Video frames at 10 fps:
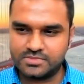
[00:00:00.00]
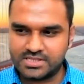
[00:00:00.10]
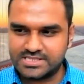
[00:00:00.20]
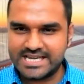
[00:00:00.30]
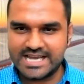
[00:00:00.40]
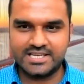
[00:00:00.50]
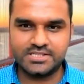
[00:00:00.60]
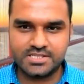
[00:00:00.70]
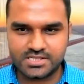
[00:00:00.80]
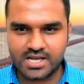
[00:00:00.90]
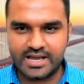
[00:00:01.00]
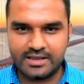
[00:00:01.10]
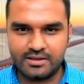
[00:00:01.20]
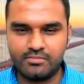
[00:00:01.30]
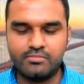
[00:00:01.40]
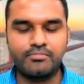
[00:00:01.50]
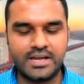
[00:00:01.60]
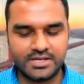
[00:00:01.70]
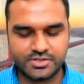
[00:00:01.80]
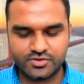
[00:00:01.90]
the challenges I
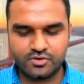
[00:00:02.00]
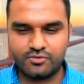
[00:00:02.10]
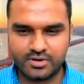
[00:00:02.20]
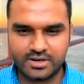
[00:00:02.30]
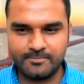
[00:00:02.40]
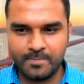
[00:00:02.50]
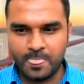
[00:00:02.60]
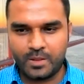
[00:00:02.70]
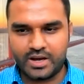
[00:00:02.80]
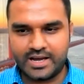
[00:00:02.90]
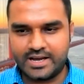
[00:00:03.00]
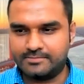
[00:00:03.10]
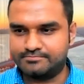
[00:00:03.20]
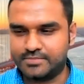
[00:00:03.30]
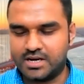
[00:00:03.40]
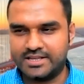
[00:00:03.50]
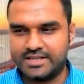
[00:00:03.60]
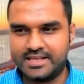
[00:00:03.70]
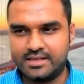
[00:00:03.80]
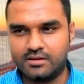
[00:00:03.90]
made so far, I
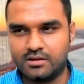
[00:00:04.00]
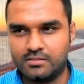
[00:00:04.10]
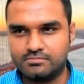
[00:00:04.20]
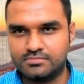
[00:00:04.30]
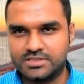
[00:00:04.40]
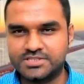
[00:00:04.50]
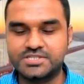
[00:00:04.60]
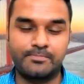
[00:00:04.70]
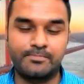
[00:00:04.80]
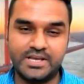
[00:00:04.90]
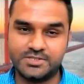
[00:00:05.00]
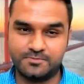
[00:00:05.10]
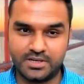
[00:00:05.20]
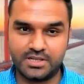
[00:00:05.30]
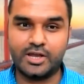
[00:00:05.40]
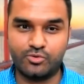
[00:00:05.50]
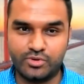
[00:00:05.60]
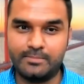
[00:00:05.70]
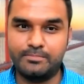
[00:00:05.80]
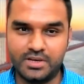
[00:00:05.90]
think it's the best path I
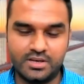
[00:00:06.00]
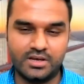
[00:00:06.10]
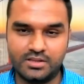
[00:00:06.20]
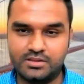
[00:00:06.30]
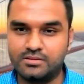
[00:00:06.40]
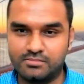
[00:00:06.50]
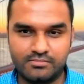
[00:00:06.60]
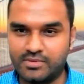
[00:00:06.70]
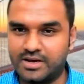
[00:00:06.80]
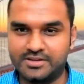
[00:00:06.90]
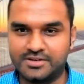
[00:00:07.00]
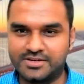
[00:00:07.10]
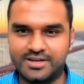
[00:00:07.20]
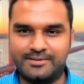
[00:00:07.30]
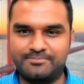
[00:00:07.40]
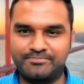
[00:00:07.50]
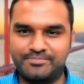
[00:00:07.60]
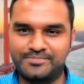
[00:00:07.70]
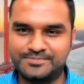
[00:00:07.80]
could have been done at the time.